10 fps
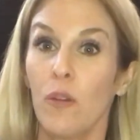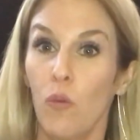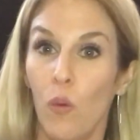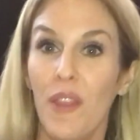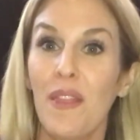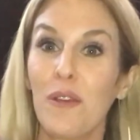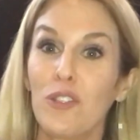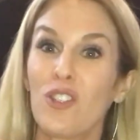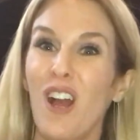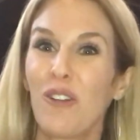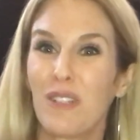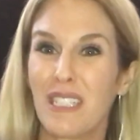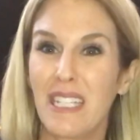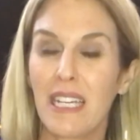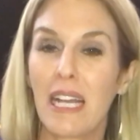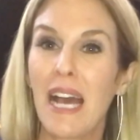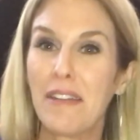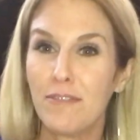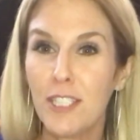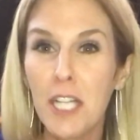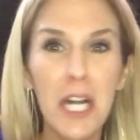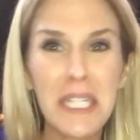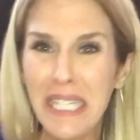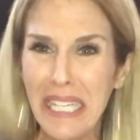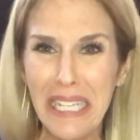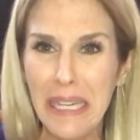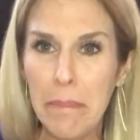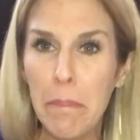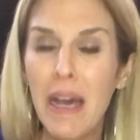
when those chakras get kind of gunky and